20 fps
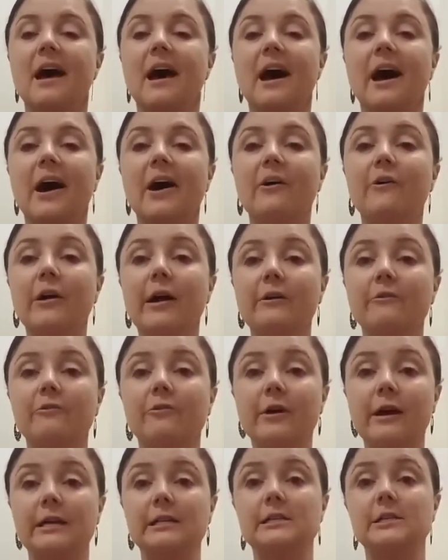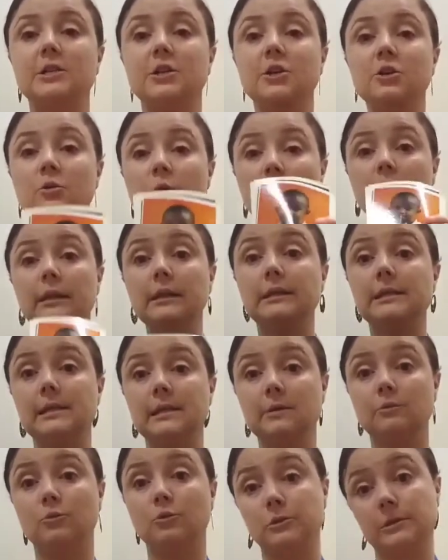All right, friends, you are
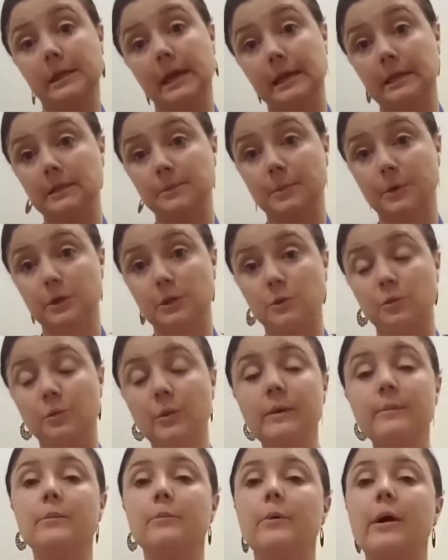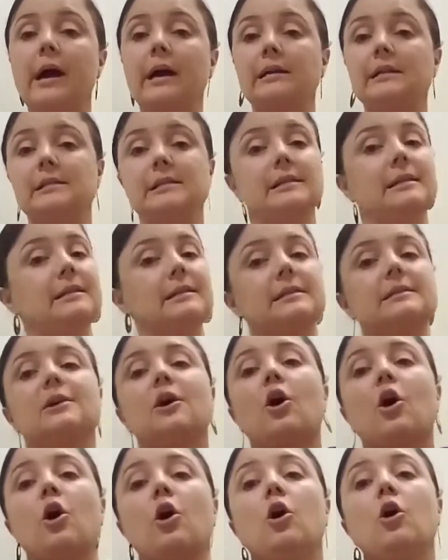listening rules experts. We've been practicing this
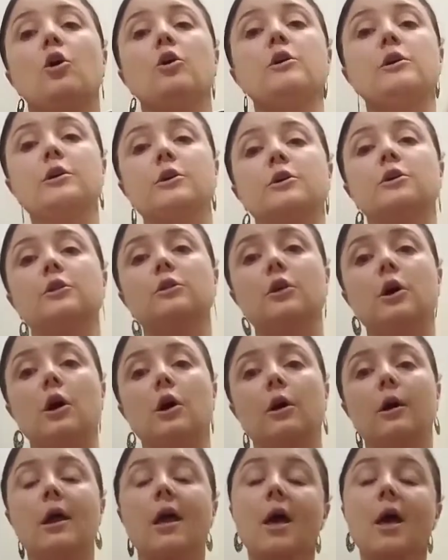all year long.